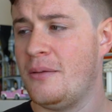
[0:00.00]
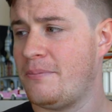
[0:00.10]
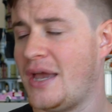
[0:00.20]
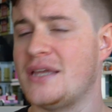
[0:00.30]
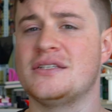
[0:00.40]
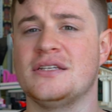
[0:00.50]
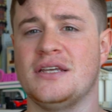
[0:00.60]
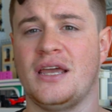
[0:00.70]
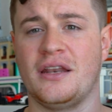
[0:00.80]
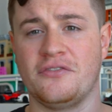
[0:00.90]
painted
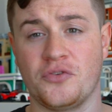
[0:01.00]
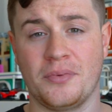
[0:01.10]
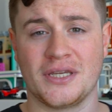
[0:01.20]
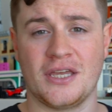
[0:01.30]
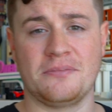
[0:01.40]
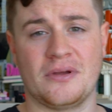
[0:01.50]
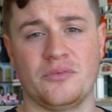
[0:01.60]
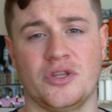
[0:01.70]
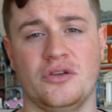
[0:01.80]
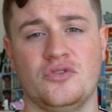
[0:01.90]
it, and if you've been keeping up
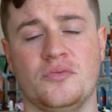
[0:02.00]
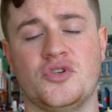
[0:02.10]
with the YouTube